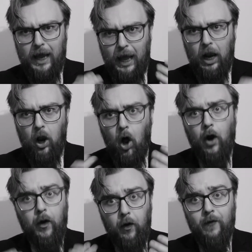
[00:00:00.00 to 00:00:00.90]
a
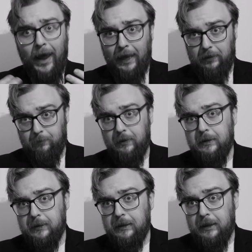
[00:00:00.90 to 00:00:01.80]
lot of help
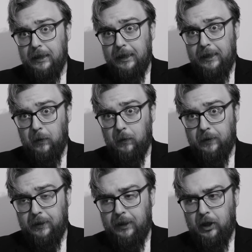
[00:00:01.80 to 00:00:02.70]
in
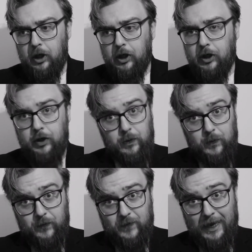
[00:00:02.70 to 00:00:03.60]
order to
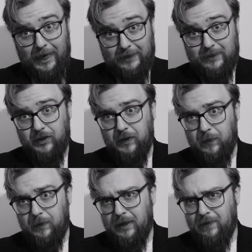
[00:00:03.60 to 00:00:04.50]
do that,
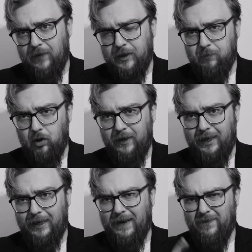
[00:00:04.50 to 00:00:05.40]
so things are
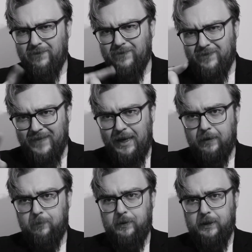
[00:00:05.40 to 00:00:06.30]
moving in
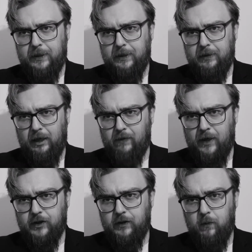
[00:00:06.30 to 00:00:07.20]
that particular
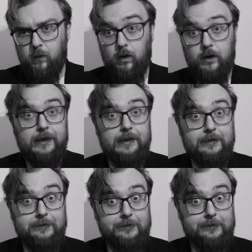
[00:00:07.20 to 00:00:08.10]
direction. What
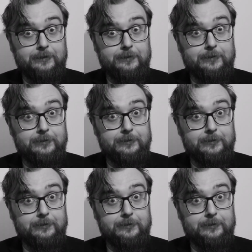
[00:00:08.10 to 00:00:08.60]
else?